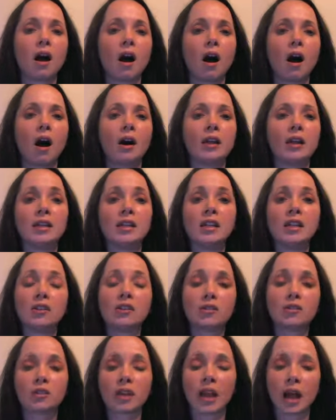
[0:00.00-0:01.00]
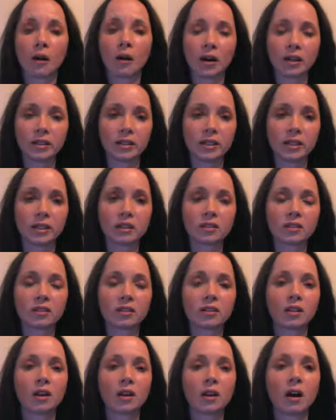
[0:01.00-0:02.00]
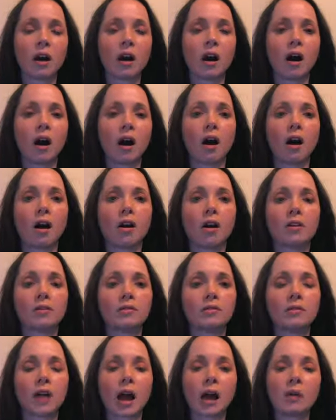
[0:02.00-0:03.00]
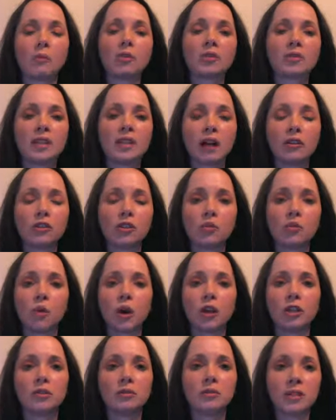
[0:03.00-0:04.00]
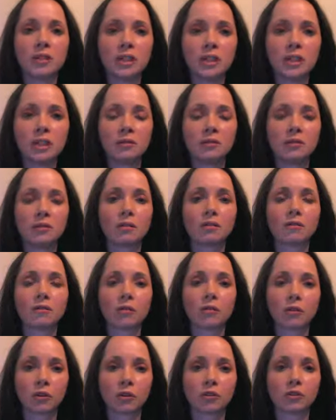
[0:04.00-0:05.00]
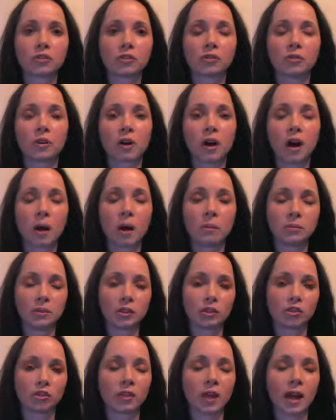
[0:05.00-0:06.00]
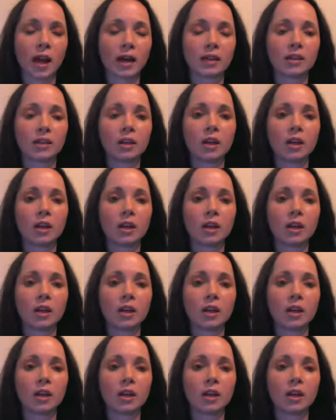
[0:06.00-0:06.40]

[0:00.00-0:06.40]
And here's how I did it. I will tell you what you need first to accomplish that.